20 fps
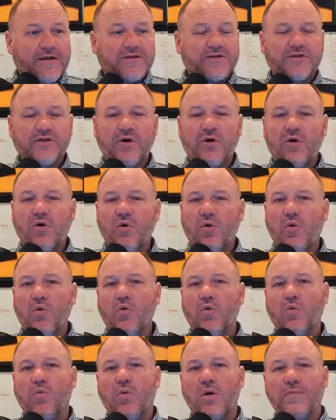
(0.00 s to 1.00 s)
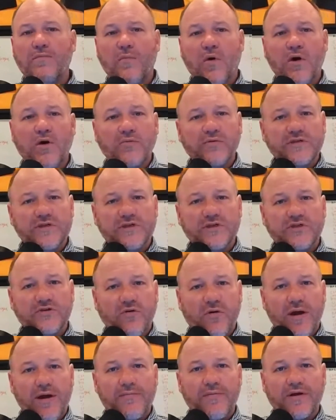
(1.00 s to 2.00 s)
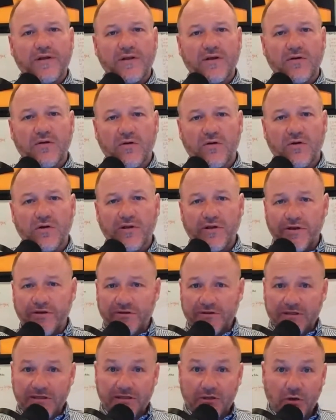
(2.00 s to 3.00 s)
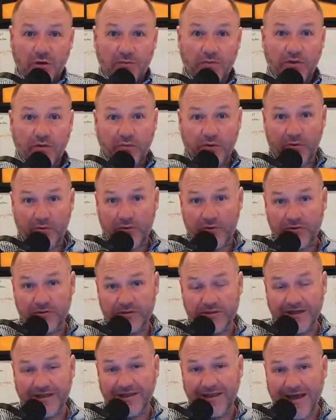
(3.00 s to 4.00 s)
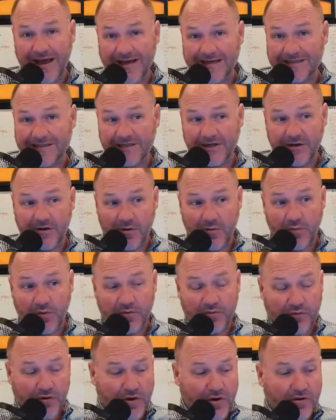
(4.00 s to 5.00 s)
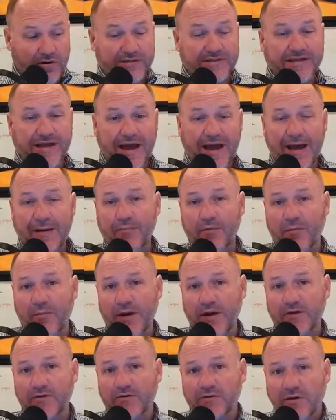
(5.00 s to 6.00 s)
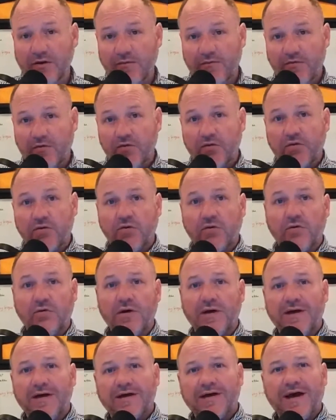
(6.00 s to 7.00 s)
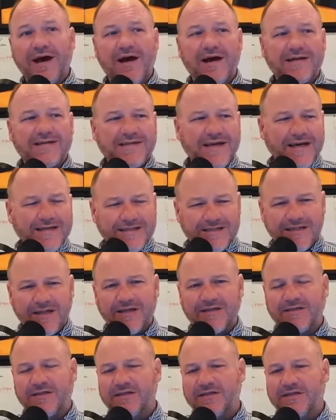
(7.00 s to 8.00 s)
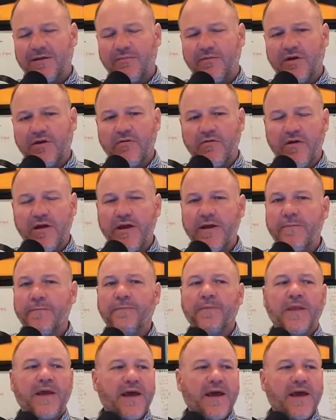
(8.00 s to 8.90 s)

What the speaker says: So what Mark was describing a little earlier is a term that we were using last year with regards to Apple, Microsoft, Google, Tesla to some degree.